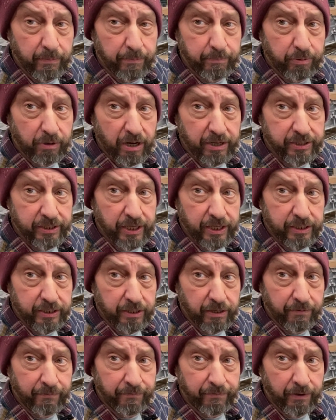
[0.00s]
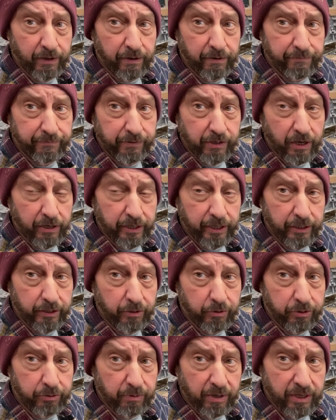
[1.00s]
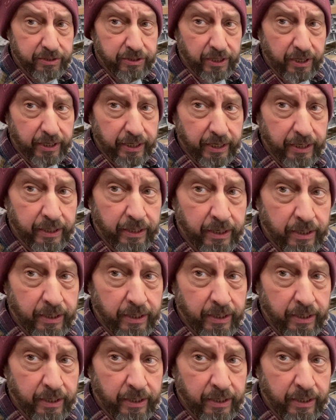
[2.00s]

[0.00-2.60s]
process of cutting new threads on it.